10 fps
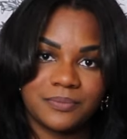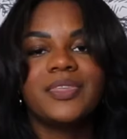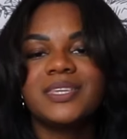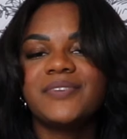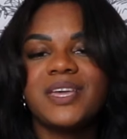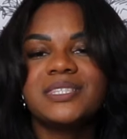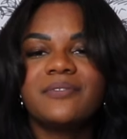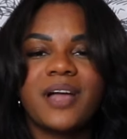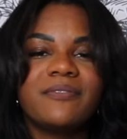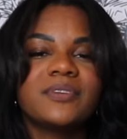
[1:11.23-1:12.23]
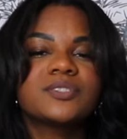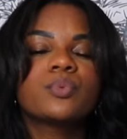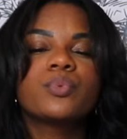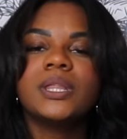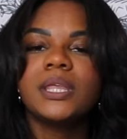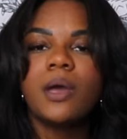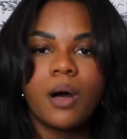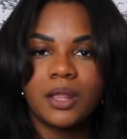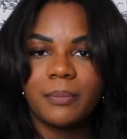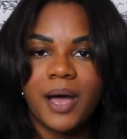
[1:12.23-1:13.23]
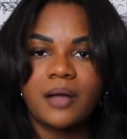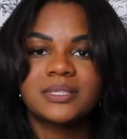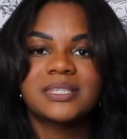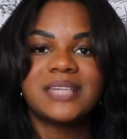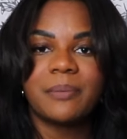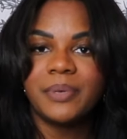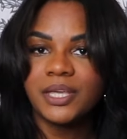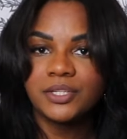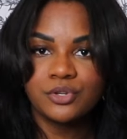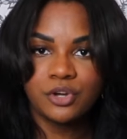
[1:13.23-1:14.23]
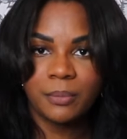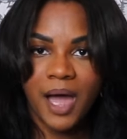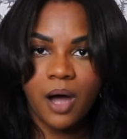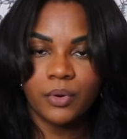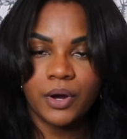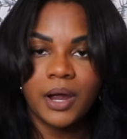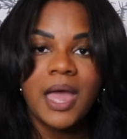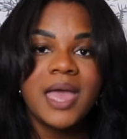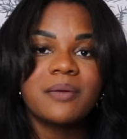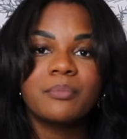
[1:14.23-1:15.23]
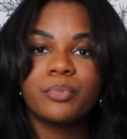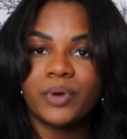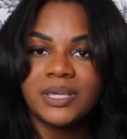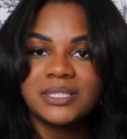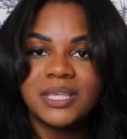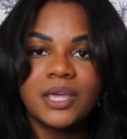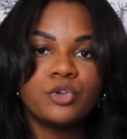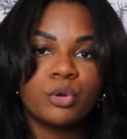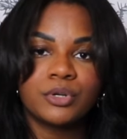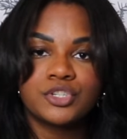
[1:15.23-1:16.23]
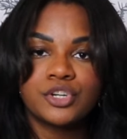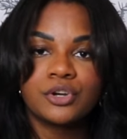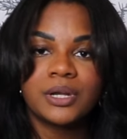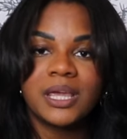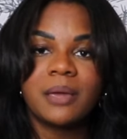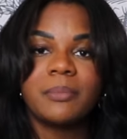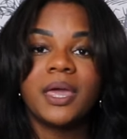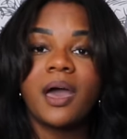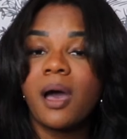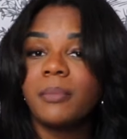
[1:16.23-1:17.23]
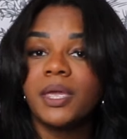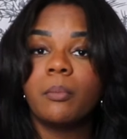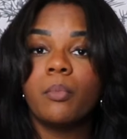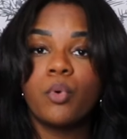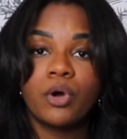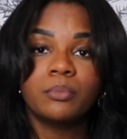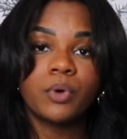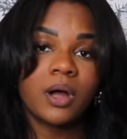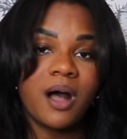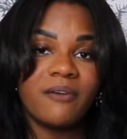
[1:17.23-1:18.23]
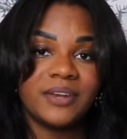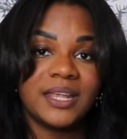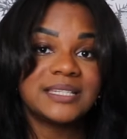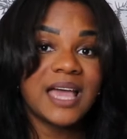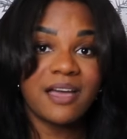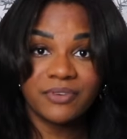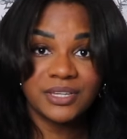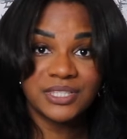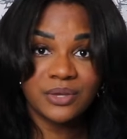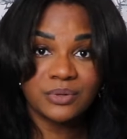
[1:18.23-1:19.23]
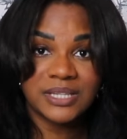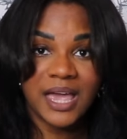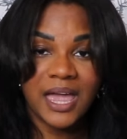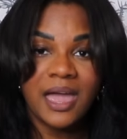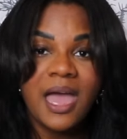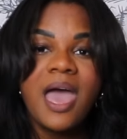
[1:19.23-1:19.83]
This phase of life is really all about stepping into your power, embracing your maturity, becoming more and more confident every single day,